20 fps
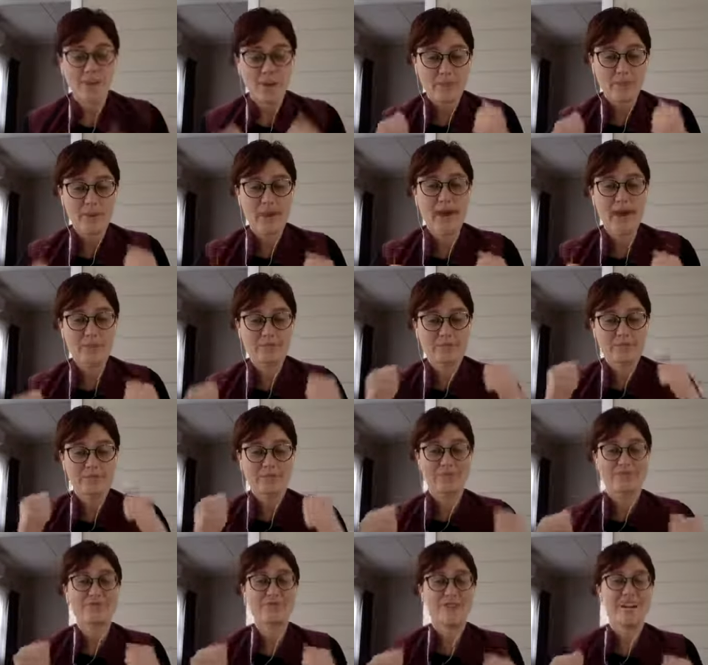we're pumped
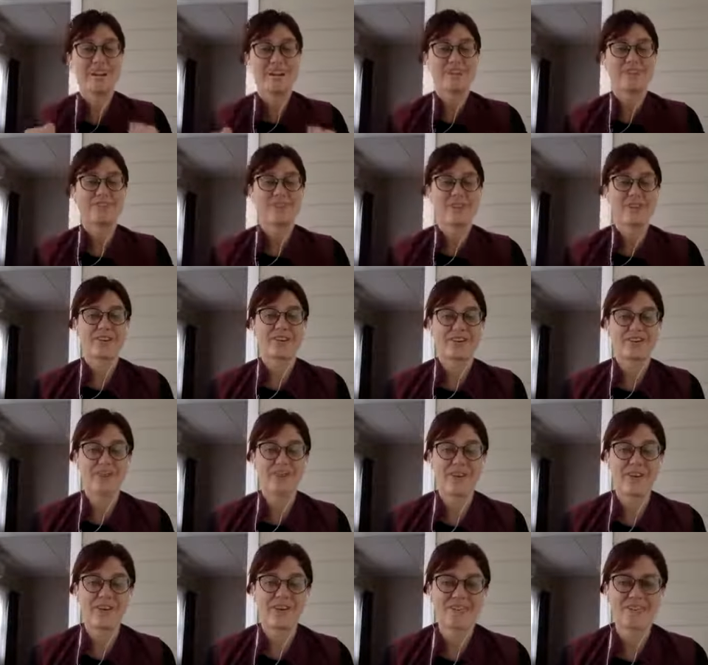and ready to rock and
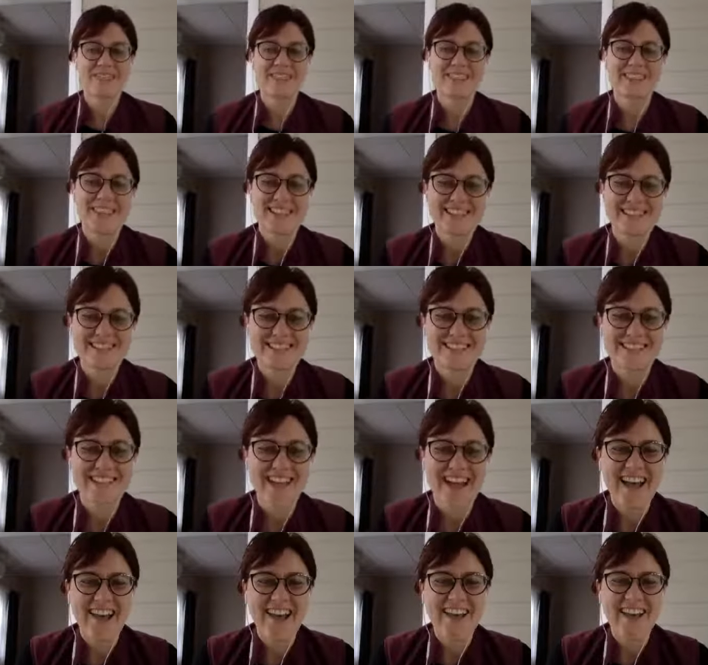roll. So that's
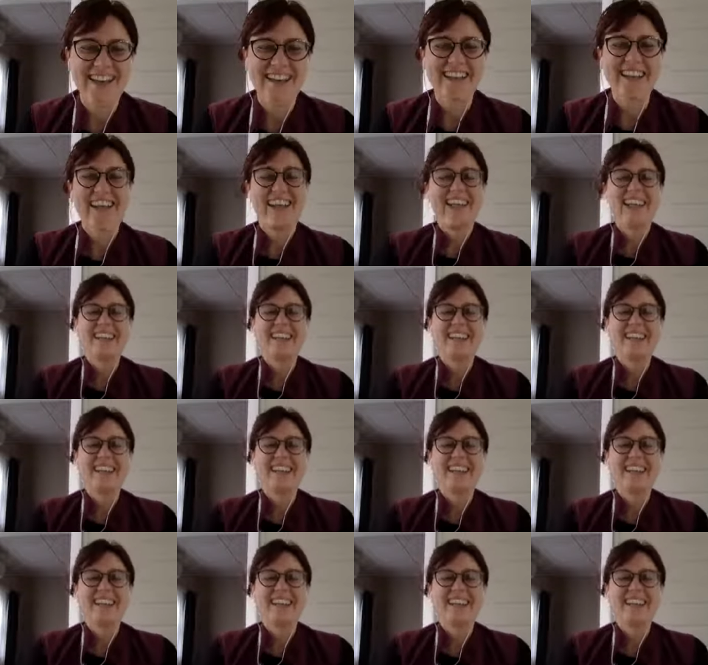exciting.